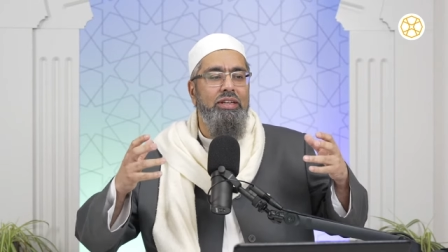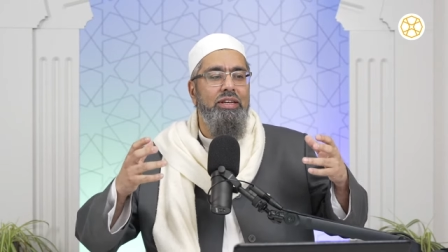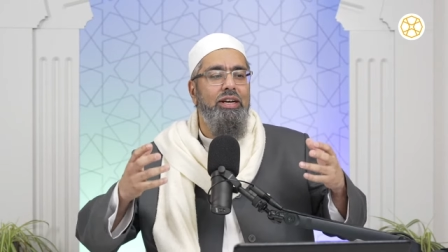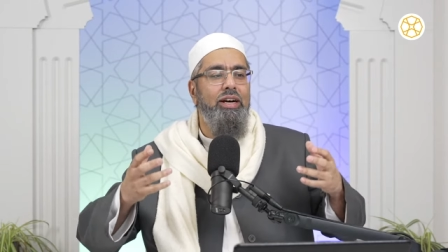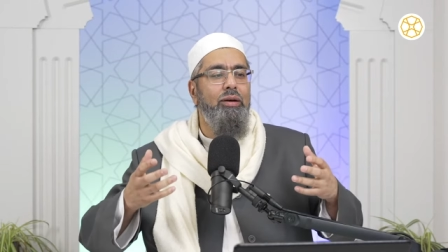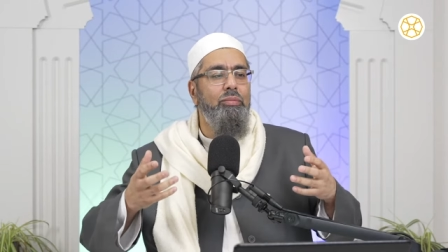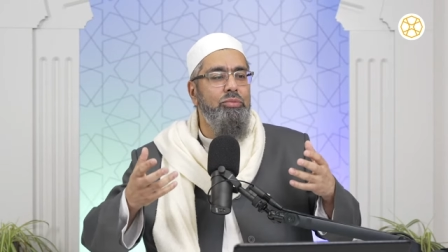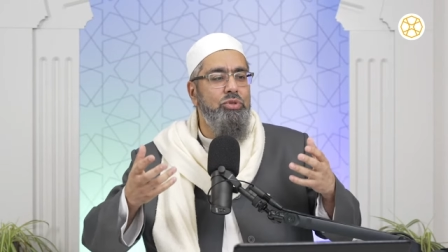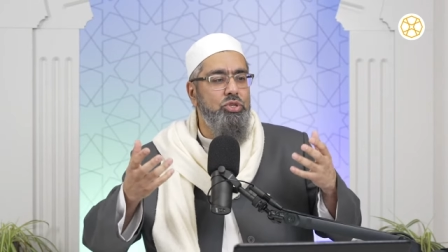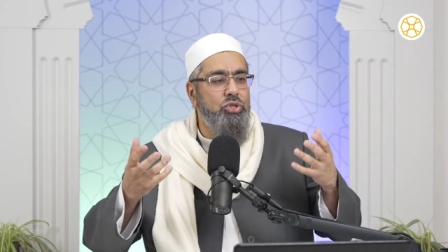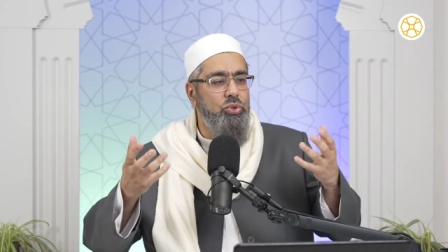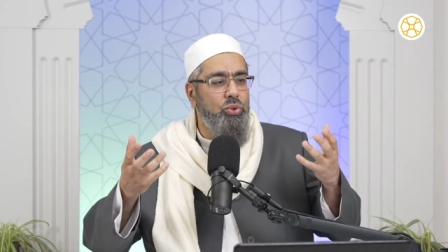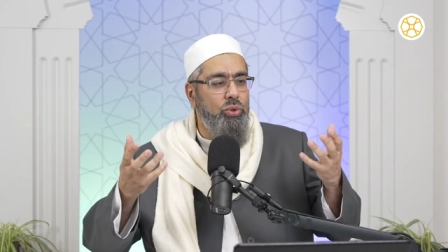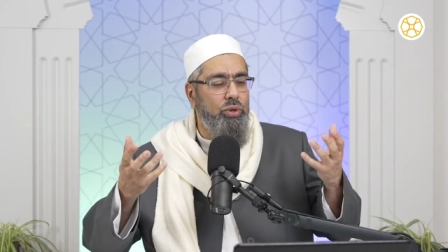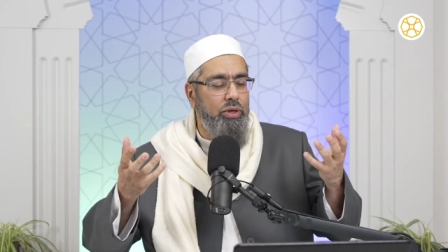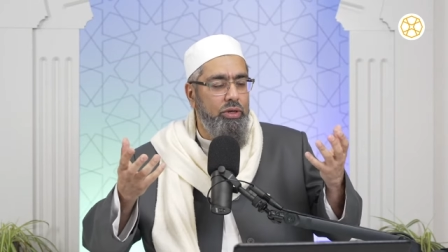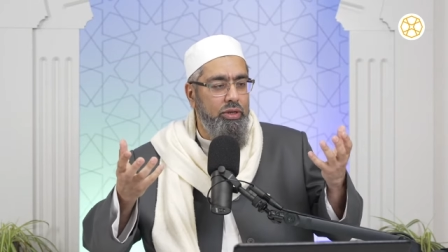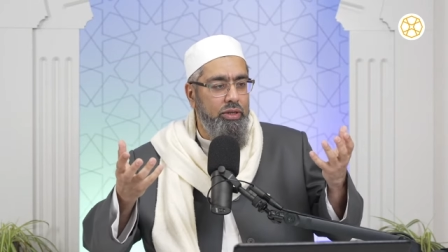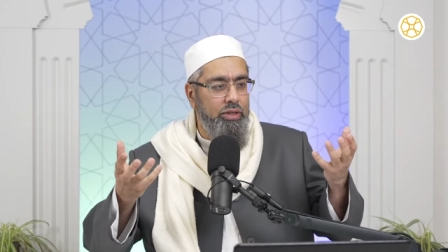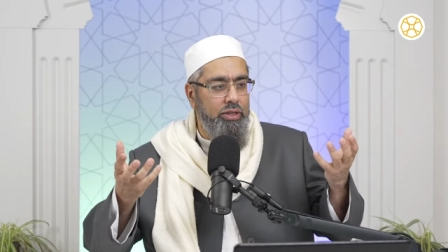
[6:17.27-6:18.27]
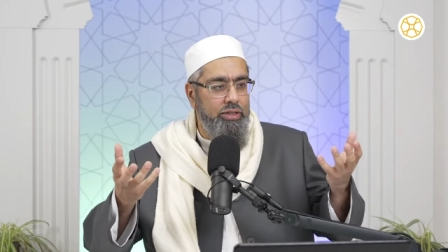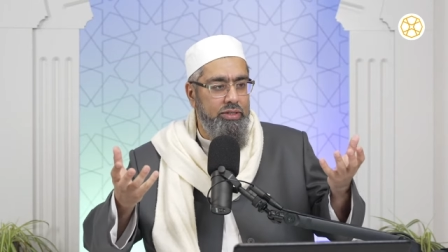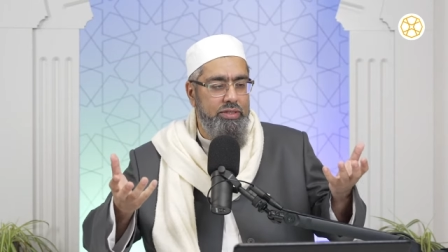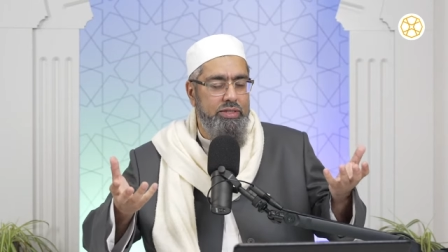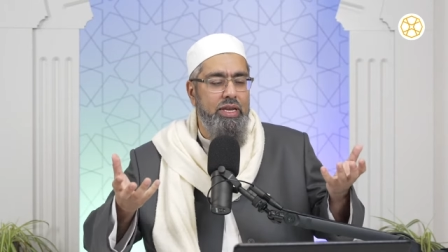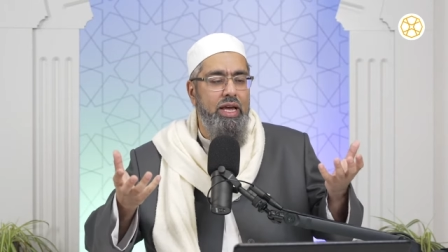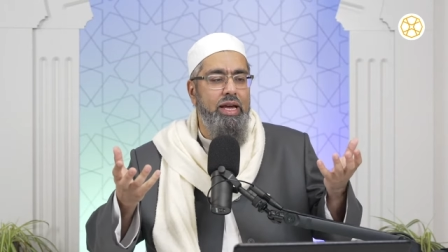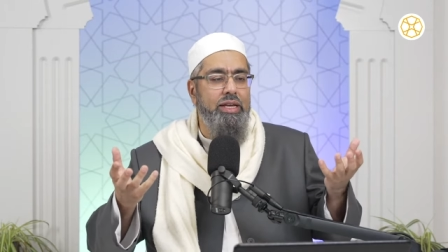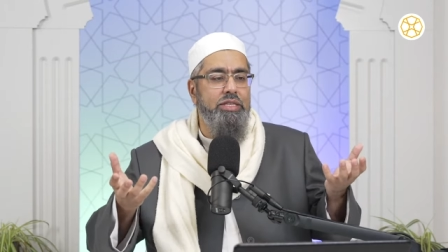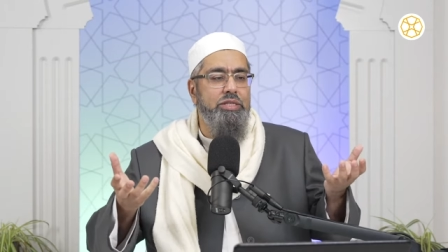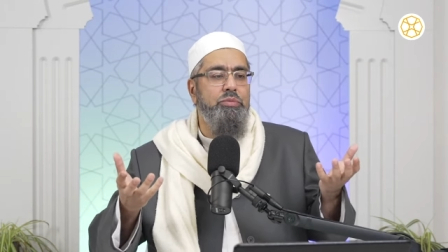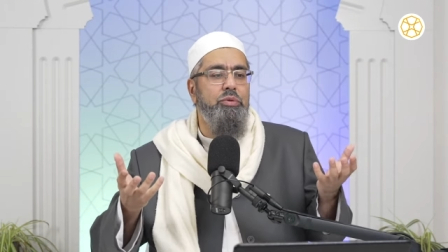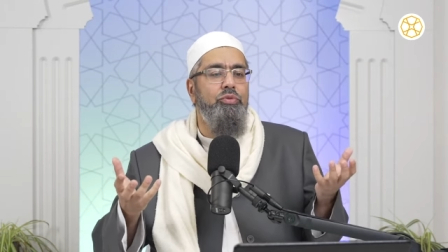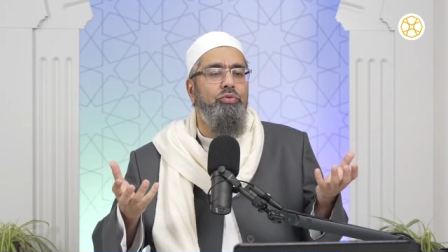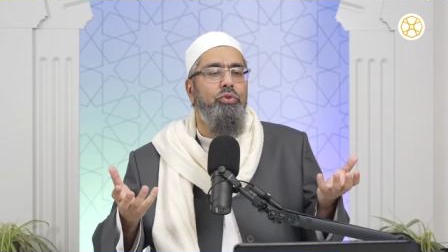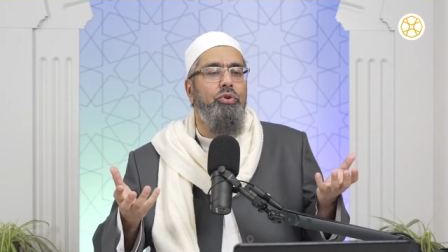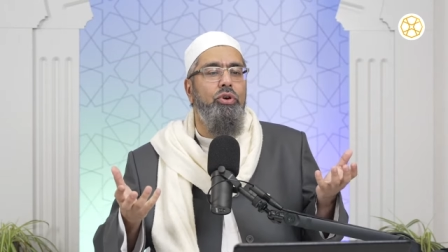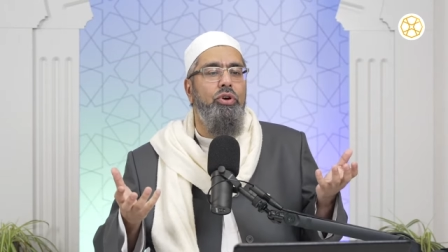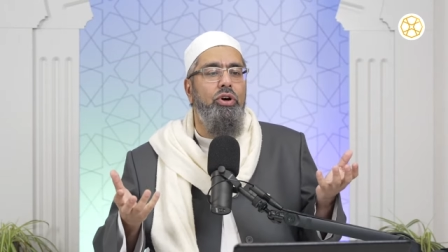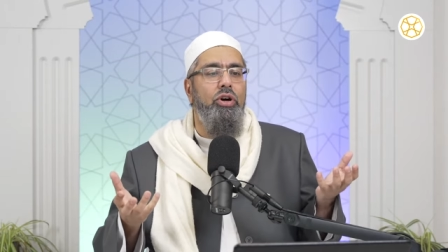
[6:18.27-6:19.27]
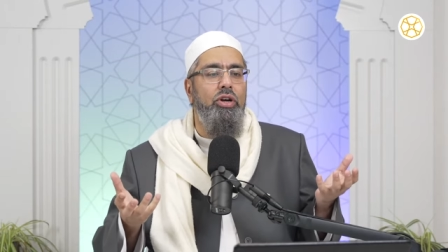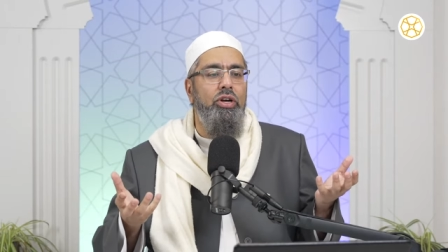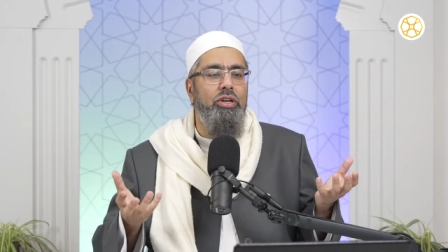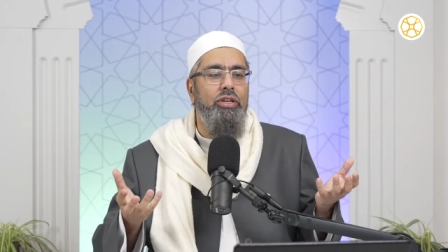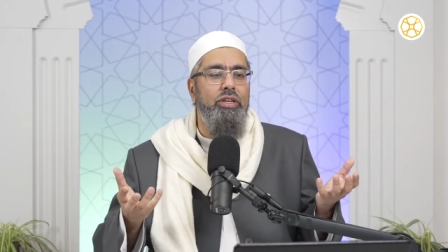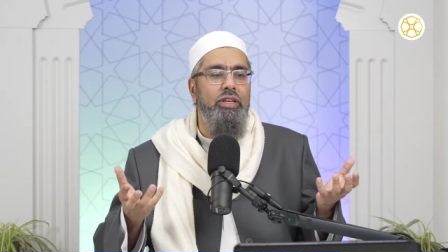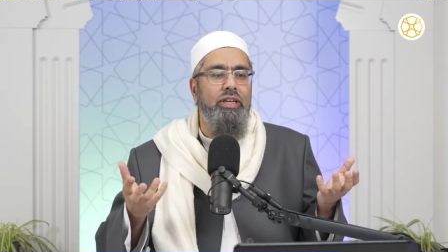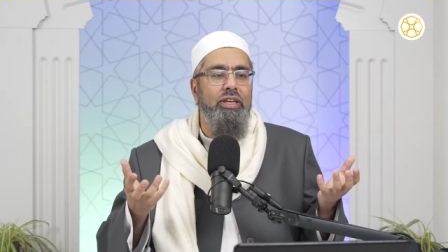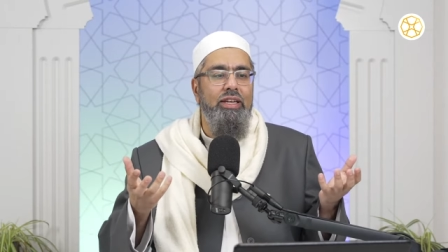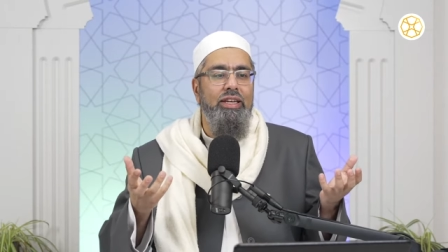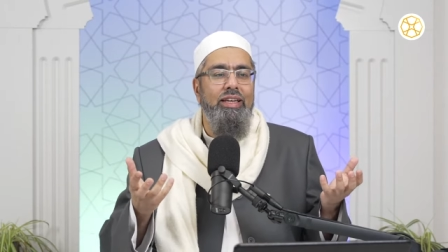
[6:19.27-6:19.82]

comes to it stands before God